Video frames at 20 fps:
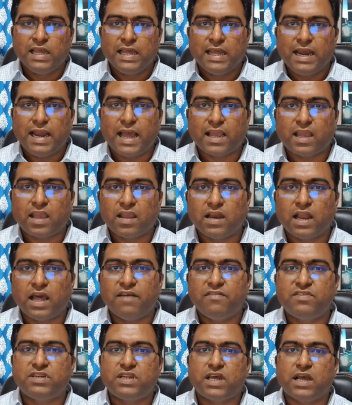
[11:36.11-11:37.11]
lacking
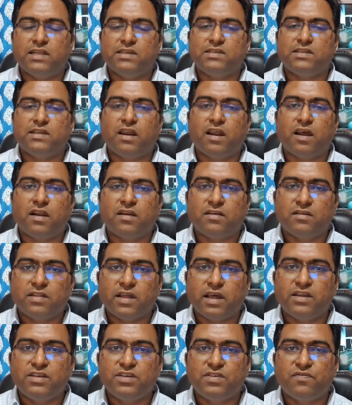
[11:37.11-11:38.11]
lifestyles,
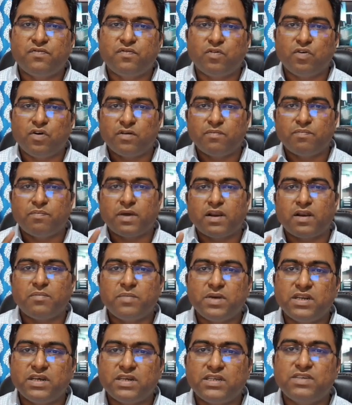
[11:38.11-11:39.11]
there is 4
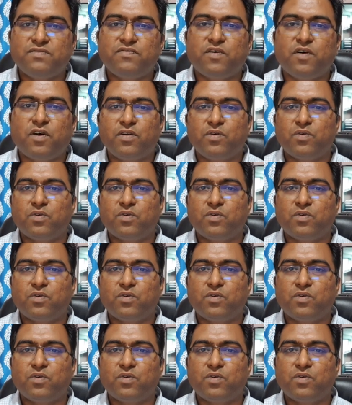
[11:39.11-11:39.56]
parameters for